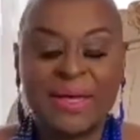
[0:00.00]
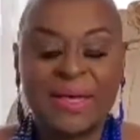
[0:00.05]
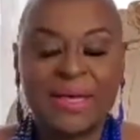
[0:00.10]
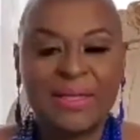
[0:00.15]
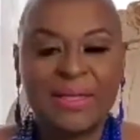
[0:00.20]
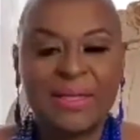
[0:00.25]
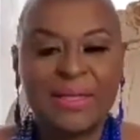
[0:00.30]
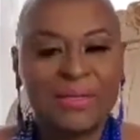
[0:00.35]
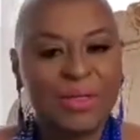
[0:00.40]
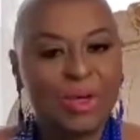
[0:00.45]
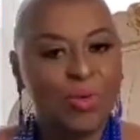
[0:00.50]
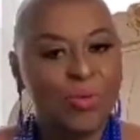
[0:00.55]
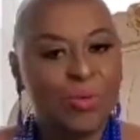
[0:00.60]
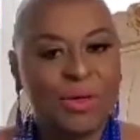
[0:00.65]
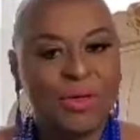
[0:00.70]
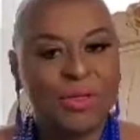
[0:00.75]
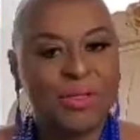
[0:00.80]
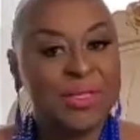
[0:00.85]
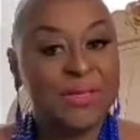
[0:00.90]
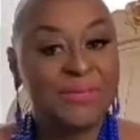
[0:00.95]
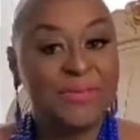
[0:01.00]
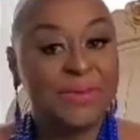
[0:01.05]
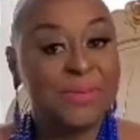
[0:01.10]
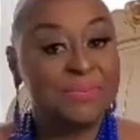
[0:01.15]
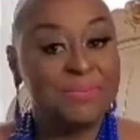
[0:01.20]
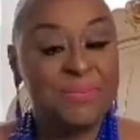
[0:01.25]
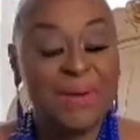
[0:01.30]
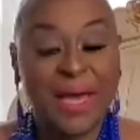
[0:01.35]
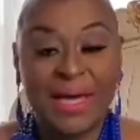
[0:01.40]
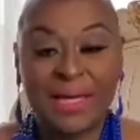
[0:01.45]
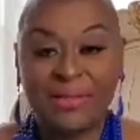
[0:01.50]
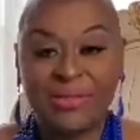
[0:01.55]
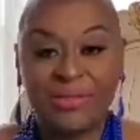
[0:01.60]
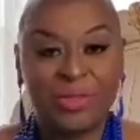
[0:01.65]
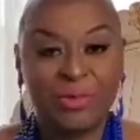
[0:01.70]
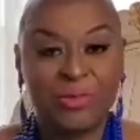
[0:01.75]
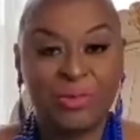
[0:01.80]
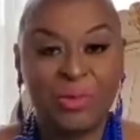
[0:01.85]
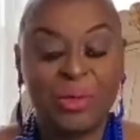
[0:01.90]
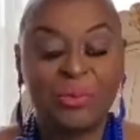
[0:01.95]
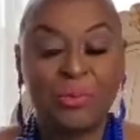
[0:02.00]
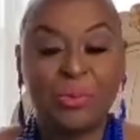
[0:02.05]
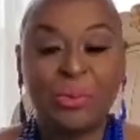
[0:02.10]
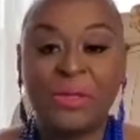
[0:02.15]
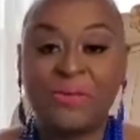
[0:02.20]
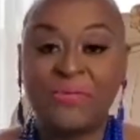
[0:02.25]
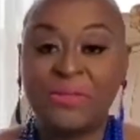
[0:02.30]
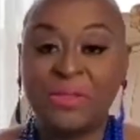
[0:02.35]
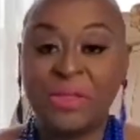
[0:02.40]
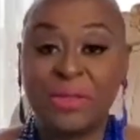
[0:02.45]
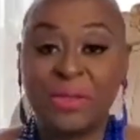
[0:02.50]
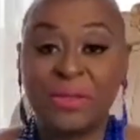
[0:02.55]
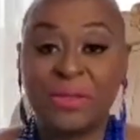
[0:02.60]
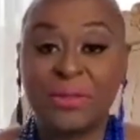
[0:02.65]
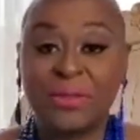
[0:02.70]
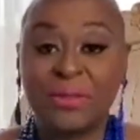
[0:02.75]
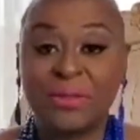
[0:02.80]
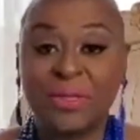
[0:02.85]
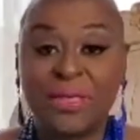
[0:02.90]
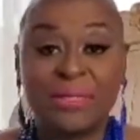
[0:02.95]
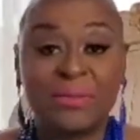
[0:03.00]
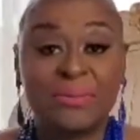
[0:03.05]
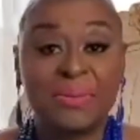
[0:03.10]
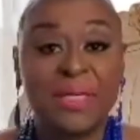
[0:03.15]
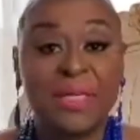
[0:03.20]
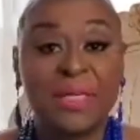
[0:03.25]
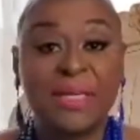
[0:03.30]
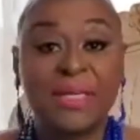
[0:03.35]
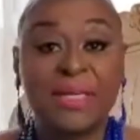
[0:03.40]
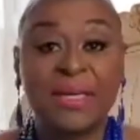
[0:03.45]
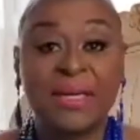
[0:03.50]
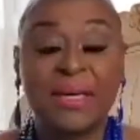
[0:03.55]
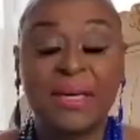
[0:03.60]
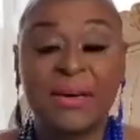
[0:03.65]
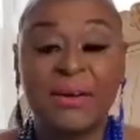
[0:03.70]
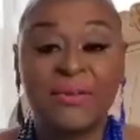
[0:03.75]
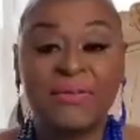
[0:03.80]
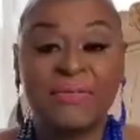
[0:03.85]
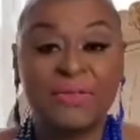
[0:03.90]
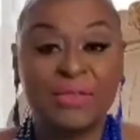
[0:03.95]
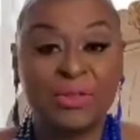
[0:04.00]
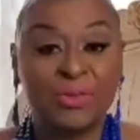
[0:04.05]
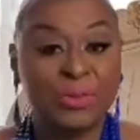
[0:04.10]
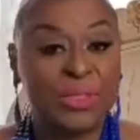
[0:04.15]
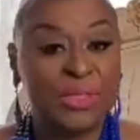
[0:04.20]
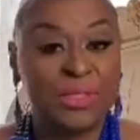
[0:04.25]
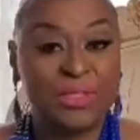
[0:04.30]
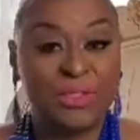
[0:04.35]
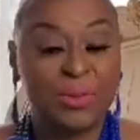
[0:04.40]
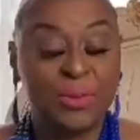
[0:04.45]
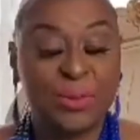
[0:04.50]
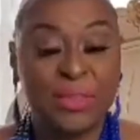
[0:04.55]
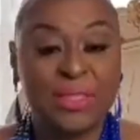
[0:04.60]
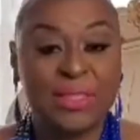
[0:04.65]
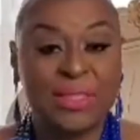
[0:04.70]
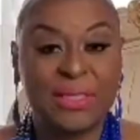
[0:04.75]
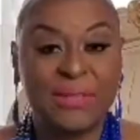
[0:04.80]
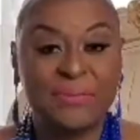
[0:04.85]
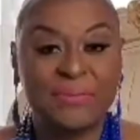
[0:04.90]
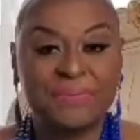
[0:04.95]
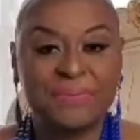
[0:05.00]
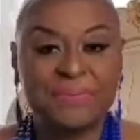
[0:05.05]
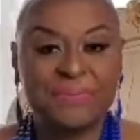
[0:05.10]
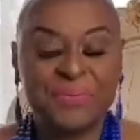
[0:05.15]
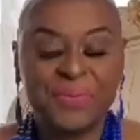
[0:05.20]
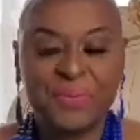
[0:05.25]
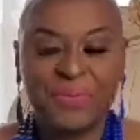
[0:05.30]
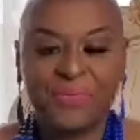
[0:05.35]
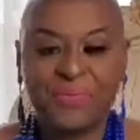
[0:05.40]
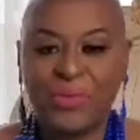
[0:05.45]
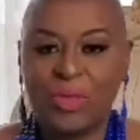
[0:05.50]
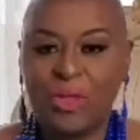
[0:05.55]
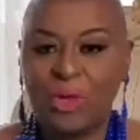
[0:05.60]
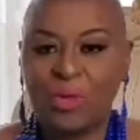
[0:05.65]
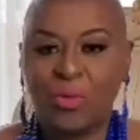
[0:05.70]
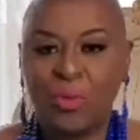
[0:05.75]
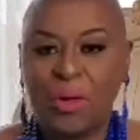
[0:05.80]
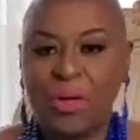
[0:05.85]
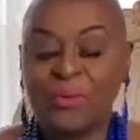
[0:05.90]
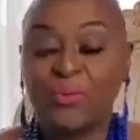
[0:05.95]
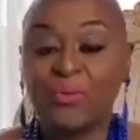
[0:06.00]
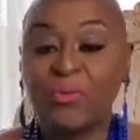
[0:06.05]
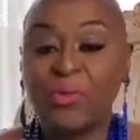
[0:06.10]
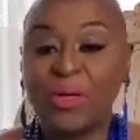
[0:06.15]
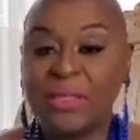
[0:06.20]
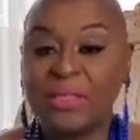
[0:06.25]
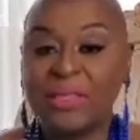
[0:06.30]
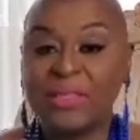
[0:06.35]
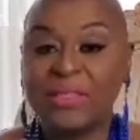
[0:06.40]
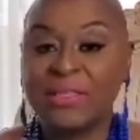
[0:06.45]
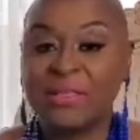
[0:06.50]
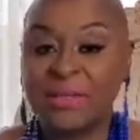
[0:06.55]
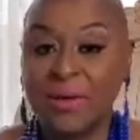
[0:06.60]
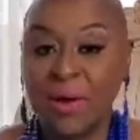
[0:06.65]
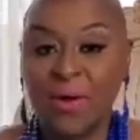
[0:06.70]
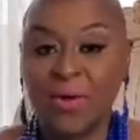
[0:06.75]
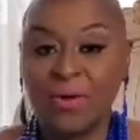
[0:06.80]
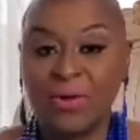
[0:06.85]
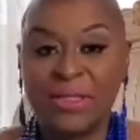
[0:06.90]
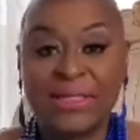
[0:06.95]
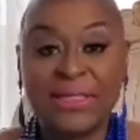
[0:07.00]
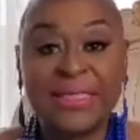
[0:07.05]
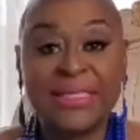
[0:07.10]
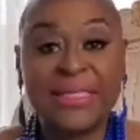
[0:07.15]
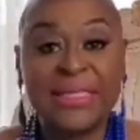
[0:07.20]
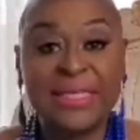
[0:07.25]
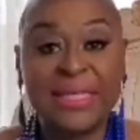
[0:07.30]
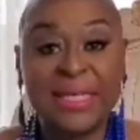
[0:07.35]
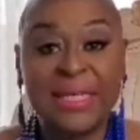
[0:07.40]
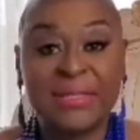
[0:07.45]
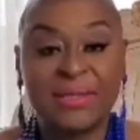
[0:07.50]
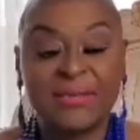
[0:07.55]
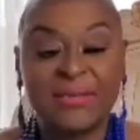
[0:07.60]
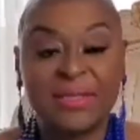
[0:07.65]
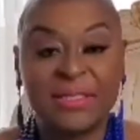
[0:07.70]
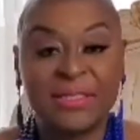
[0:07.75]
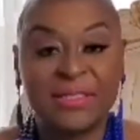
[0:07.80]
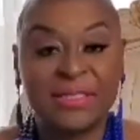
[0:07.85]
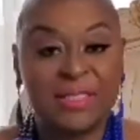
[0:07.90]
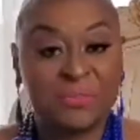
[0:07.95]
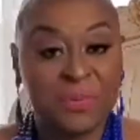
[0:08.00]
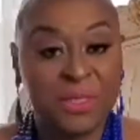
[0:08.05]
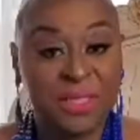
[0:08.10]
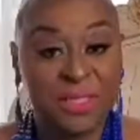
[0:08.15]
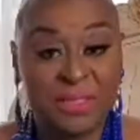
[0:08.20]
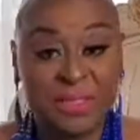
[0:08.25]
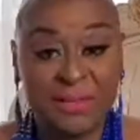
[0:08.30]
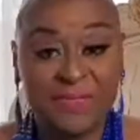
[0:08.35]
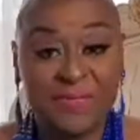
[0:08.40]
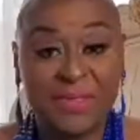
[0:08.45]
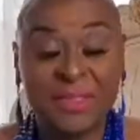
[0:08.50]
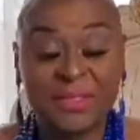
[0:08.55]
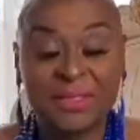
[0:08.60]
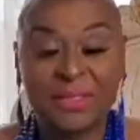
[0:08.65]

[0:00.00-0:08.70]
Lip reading: No one could have imagined what would have occurred at the beginning of 2020. No one really saw the details and the specifics